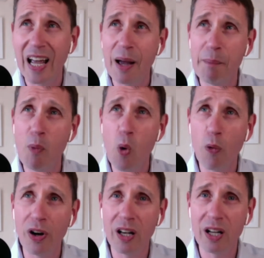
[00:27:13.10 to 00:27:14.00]
more of
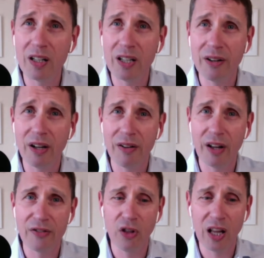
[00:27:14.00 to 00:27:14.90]
a, a,
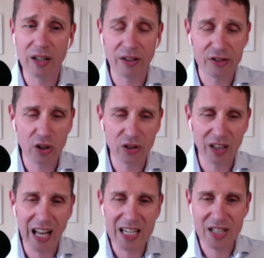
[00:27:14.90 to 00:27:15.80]
a, a sort of
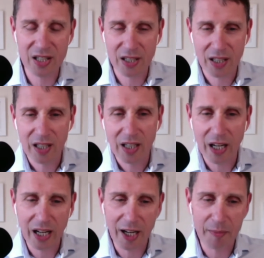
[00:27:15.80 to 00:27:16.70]
last,
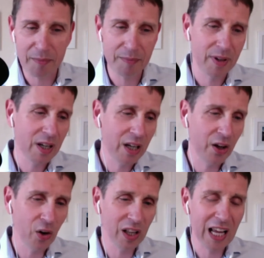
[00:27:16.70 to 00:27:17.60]
um, you
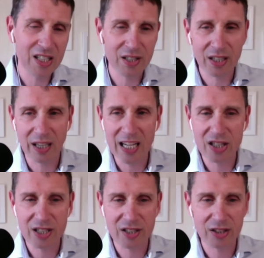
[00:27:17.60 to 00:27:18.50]
know, last
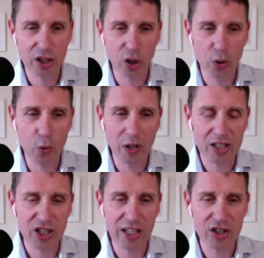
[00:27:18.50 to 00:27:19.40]
last saloon,
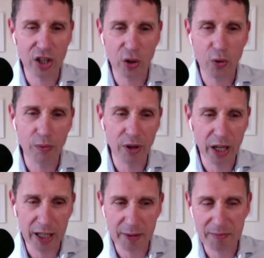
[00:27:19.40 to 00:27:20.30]
last chance saloon
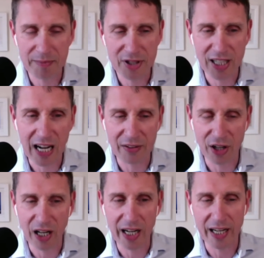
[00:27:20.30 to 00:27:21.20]
um, style, if you
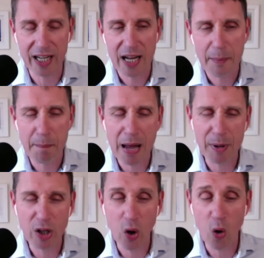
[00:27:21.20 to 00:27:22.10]
like. Maybe
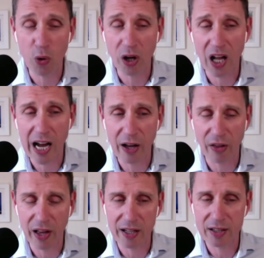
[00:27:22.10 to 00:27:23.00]
don't rely on
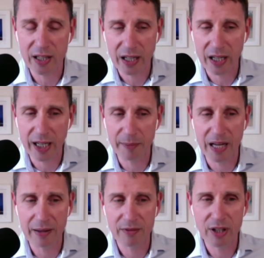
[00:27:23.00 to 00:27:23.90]
that. Um,
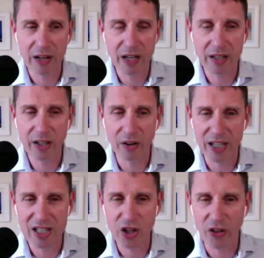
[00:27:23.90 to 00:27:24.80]
it, you know,
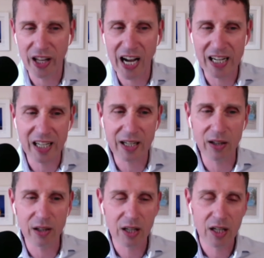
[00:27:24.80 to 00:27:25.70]
it's not the
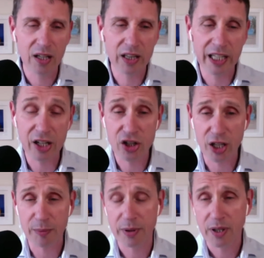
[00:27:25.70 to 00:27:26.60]
ideal
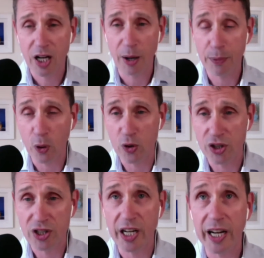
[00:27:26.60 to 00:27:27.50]
leadership approach to
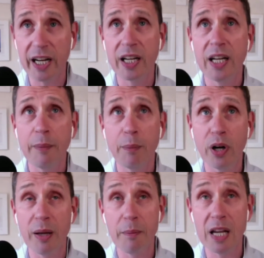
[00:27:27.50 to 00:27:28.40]
take, but
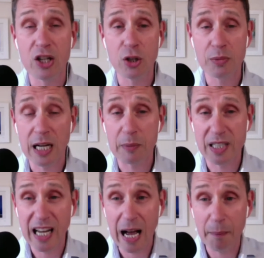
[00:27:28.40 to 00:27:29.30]
it, it sometimes
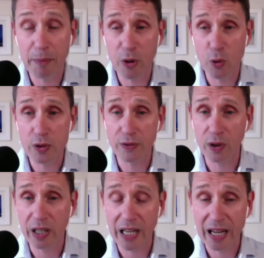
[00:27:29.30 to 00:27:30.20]
can be
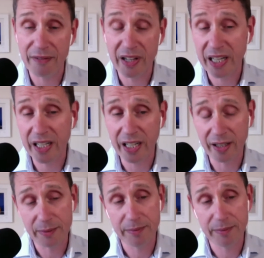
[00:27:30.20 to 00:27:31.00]
useful if needed.